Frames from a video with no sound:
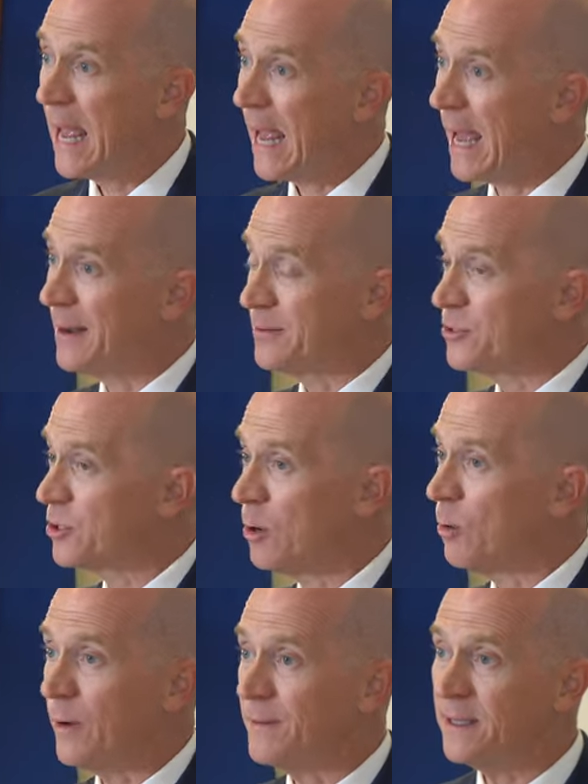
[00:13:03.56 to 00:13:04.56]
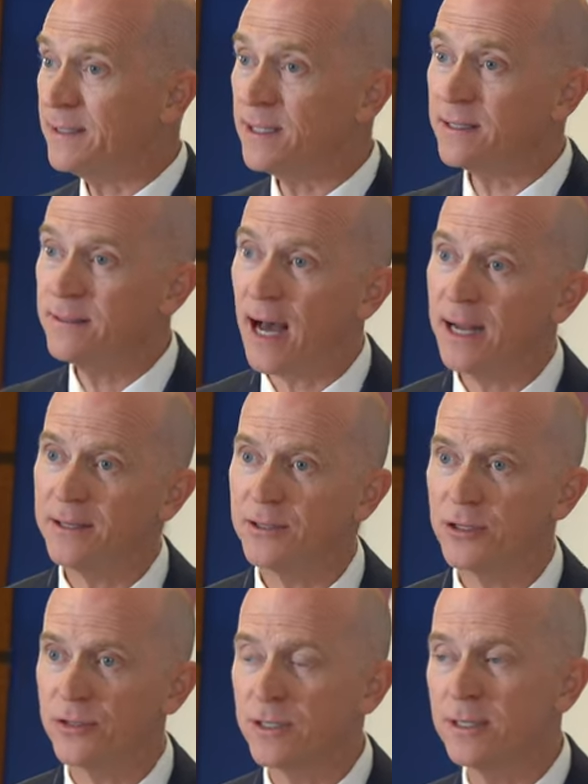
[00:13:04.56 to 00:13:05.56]
And so this is not
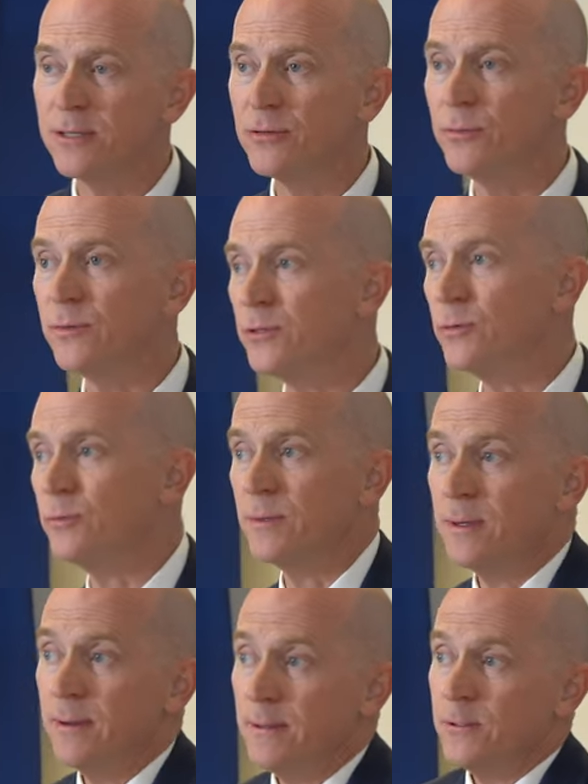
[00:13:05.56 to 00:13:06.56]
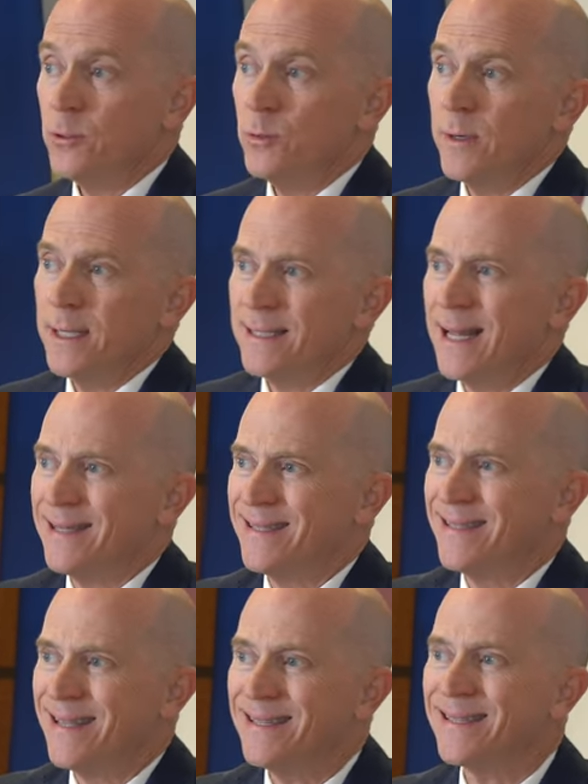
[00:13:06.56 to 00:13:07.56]
to in a sense,
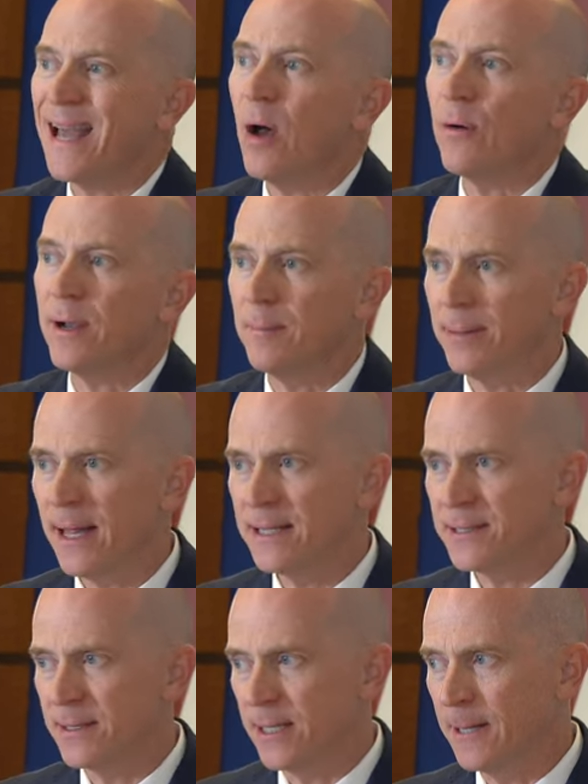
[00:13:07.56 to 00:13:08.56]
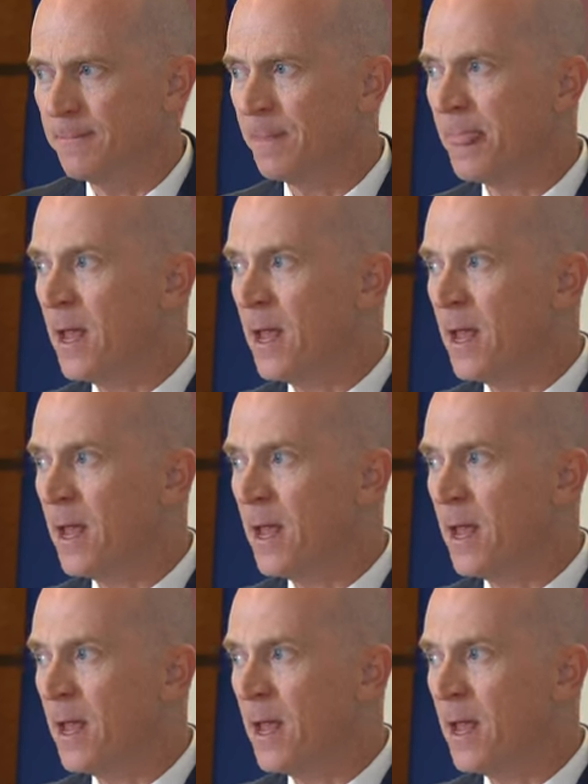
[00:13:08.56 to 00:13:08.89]
discount complexity,